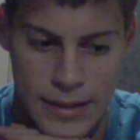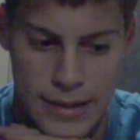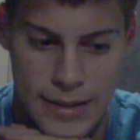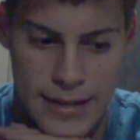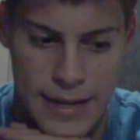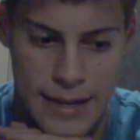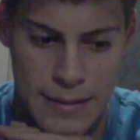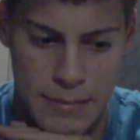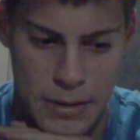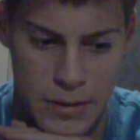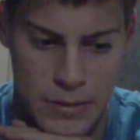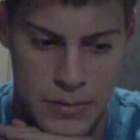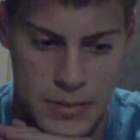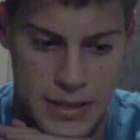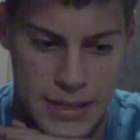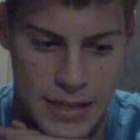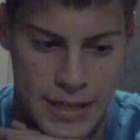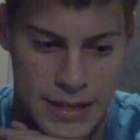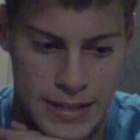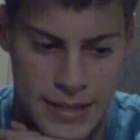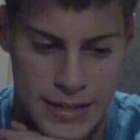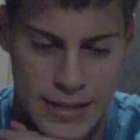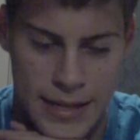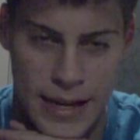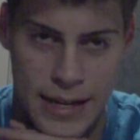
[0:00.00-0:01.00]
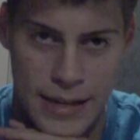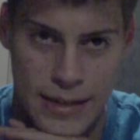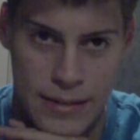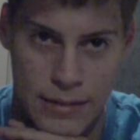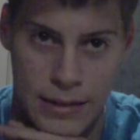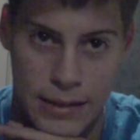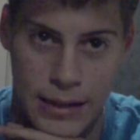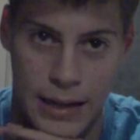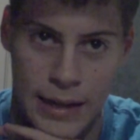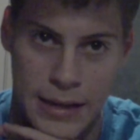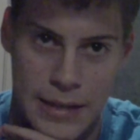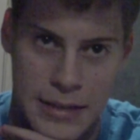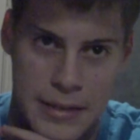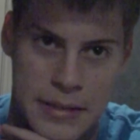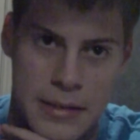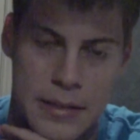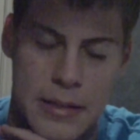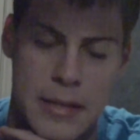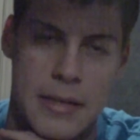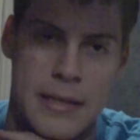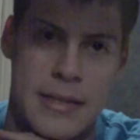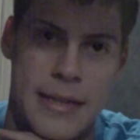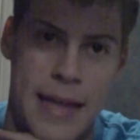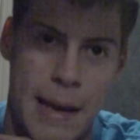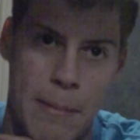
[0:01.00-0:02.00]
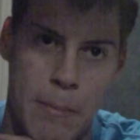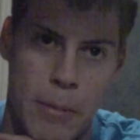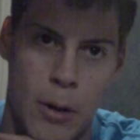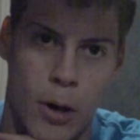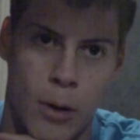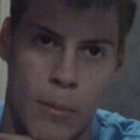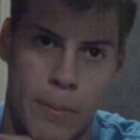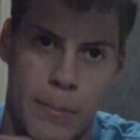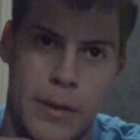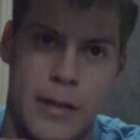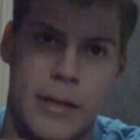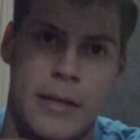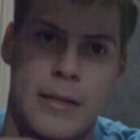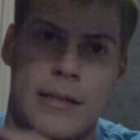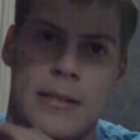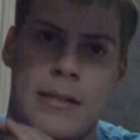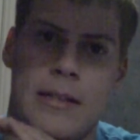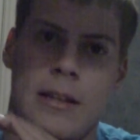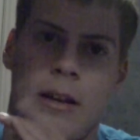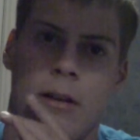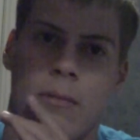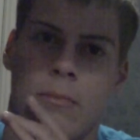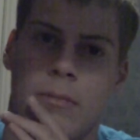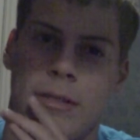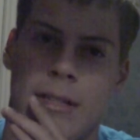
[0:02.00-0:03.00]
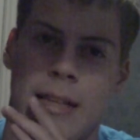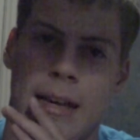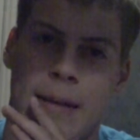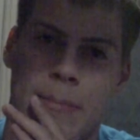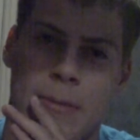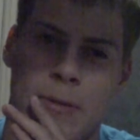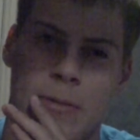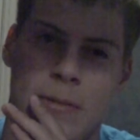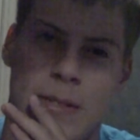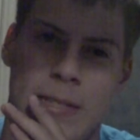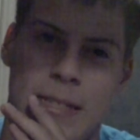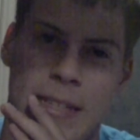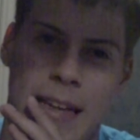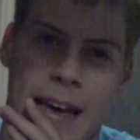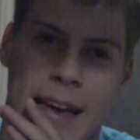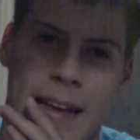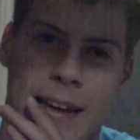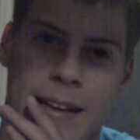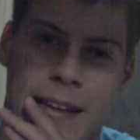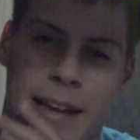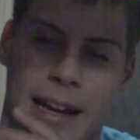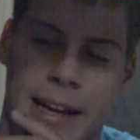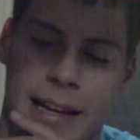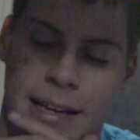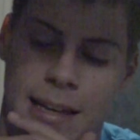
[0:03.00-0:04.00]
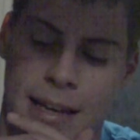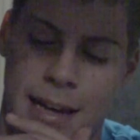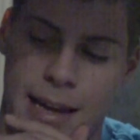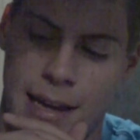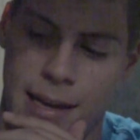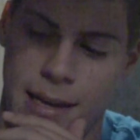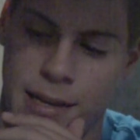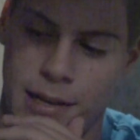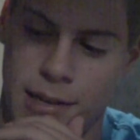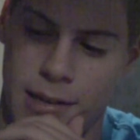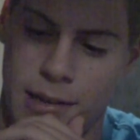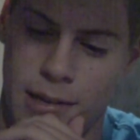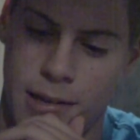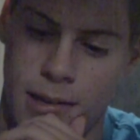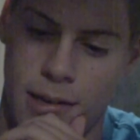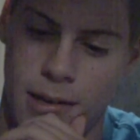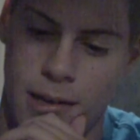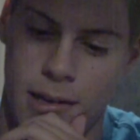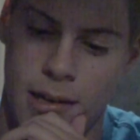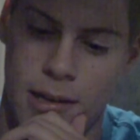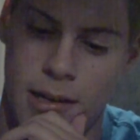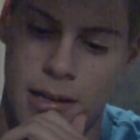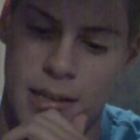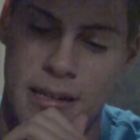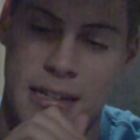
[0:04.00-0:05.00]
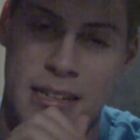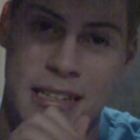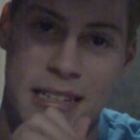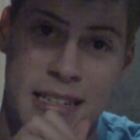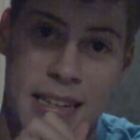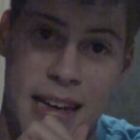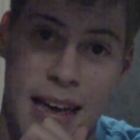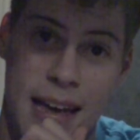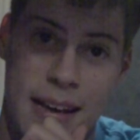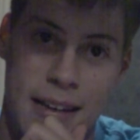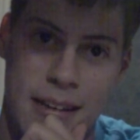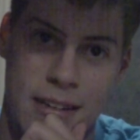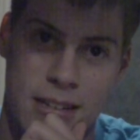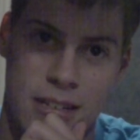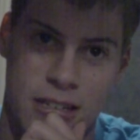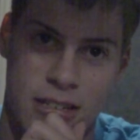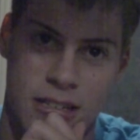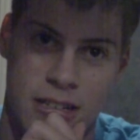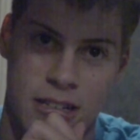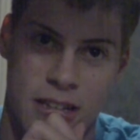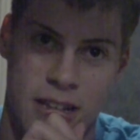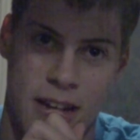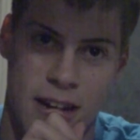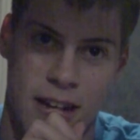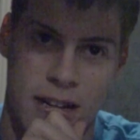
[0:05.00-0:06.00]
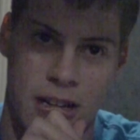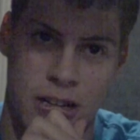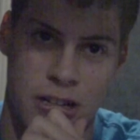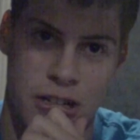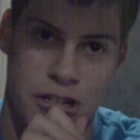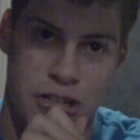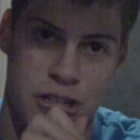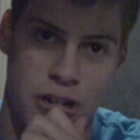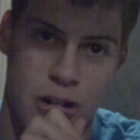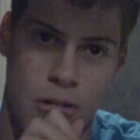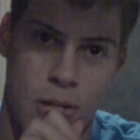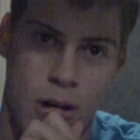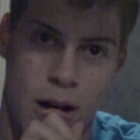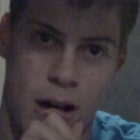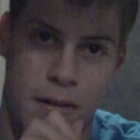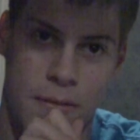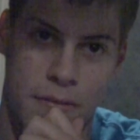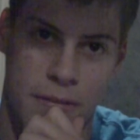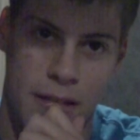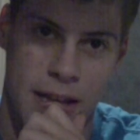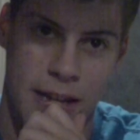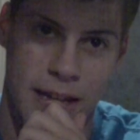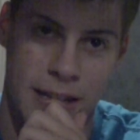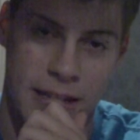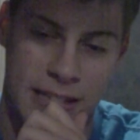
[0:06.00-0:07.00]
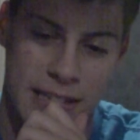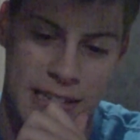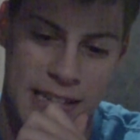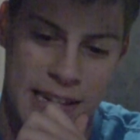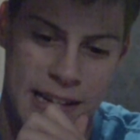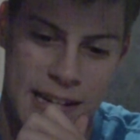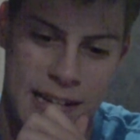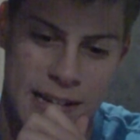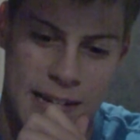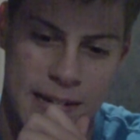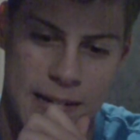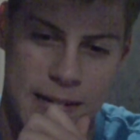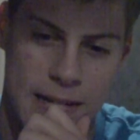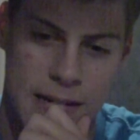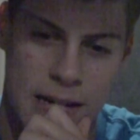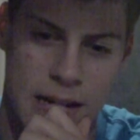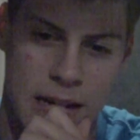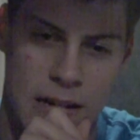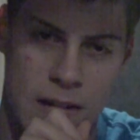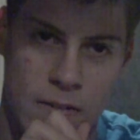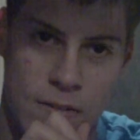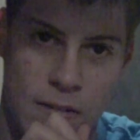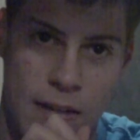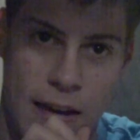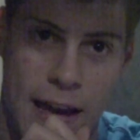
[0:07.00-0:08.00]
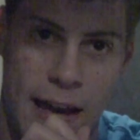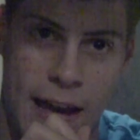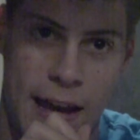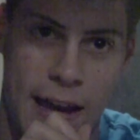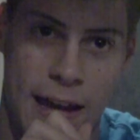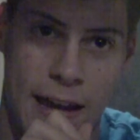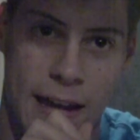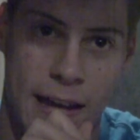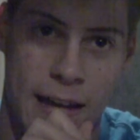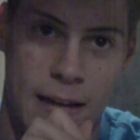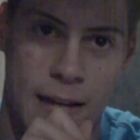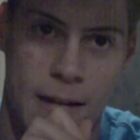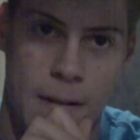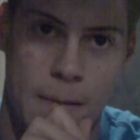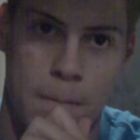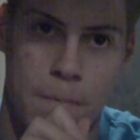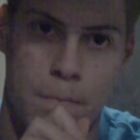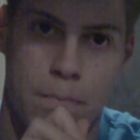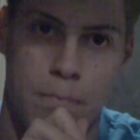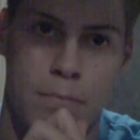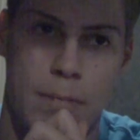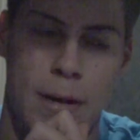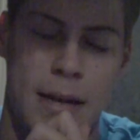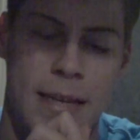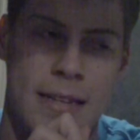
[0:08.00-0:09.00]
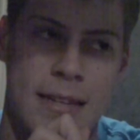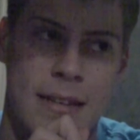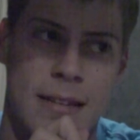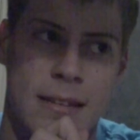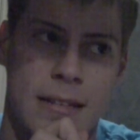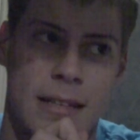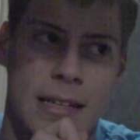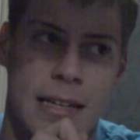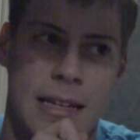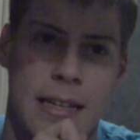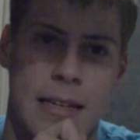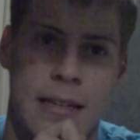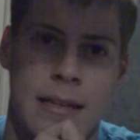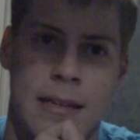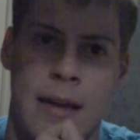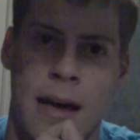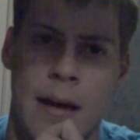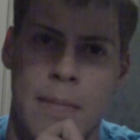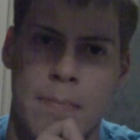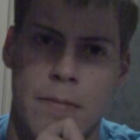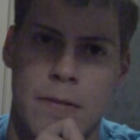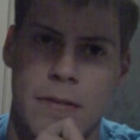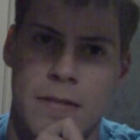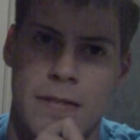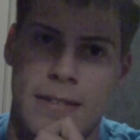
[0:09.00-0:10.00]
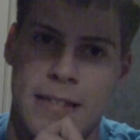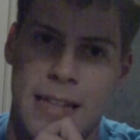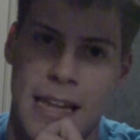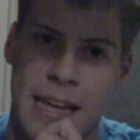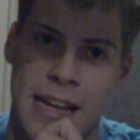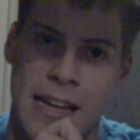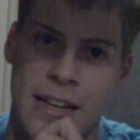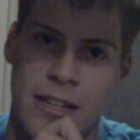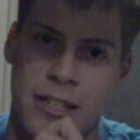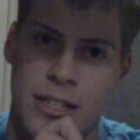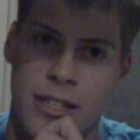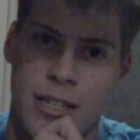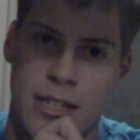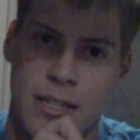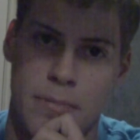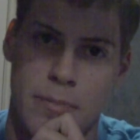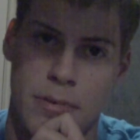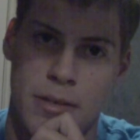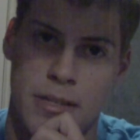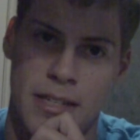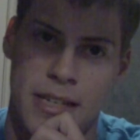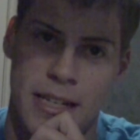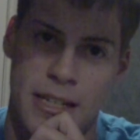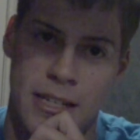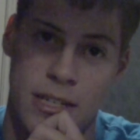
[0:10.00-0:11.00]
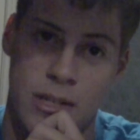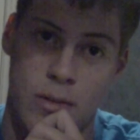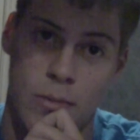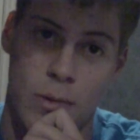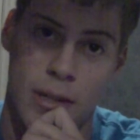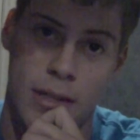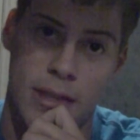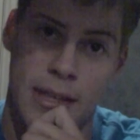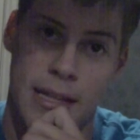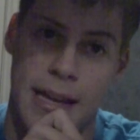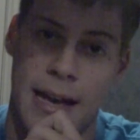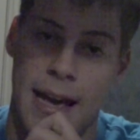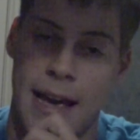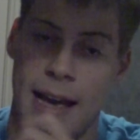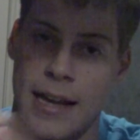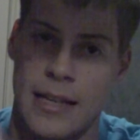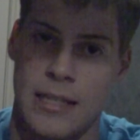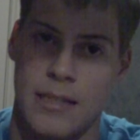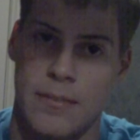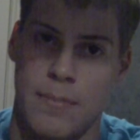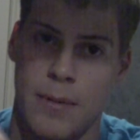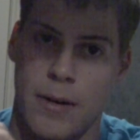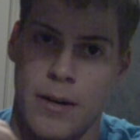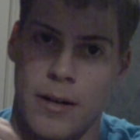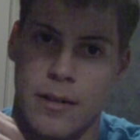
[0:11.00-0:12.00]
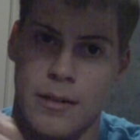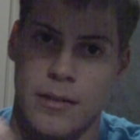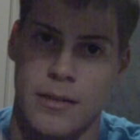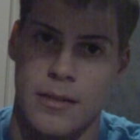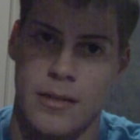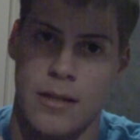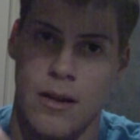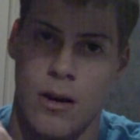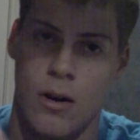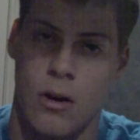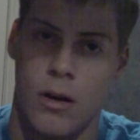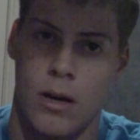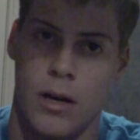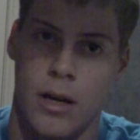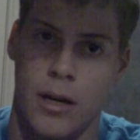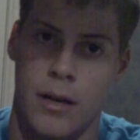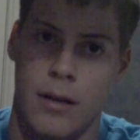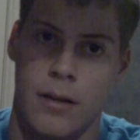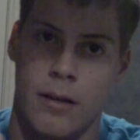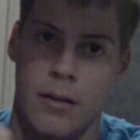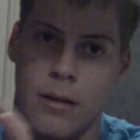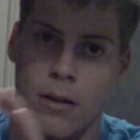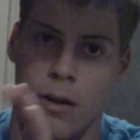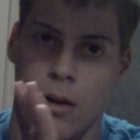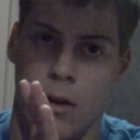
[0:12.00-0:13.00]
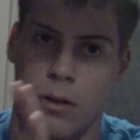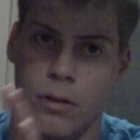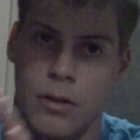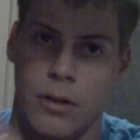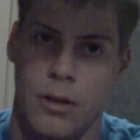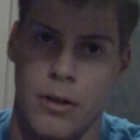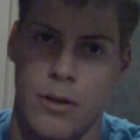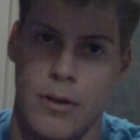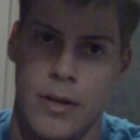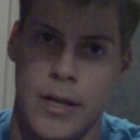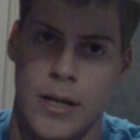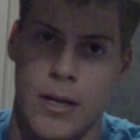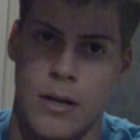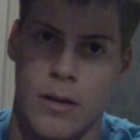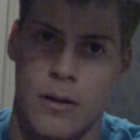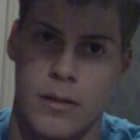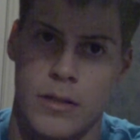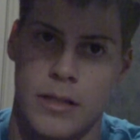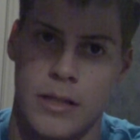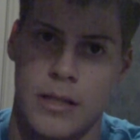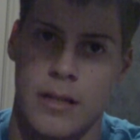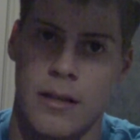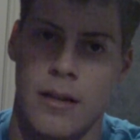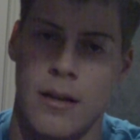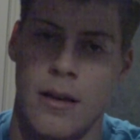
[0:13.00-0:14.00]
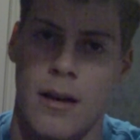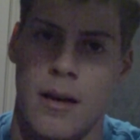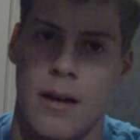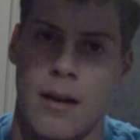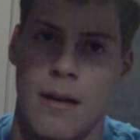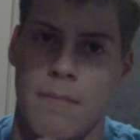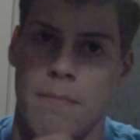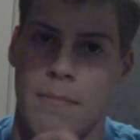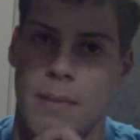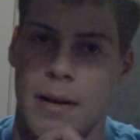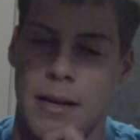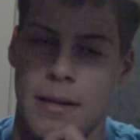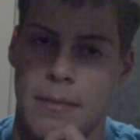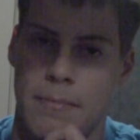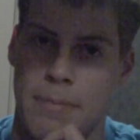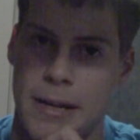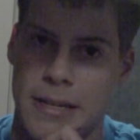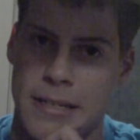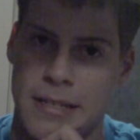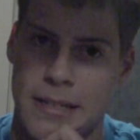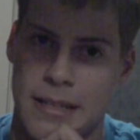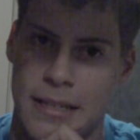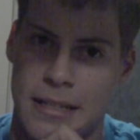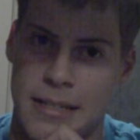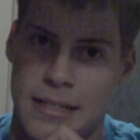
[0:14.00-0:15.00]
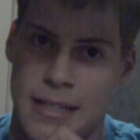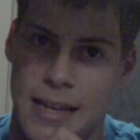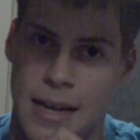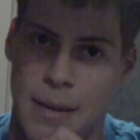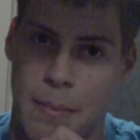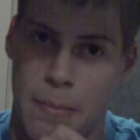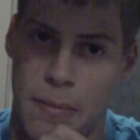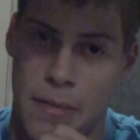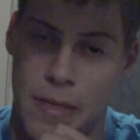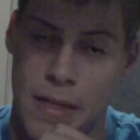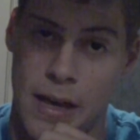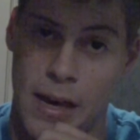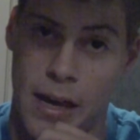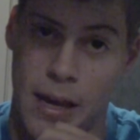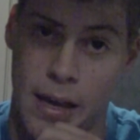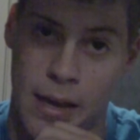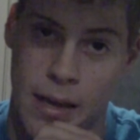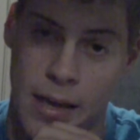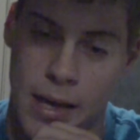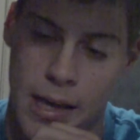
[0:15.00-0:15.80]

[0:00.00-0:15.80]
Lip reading: demo sets, not the demo, but is demo set, like a set just to kind of show off things of a basically not Prestige, because Prestige is what the Xbox Call of Duty calls it, but it's basically the same thing.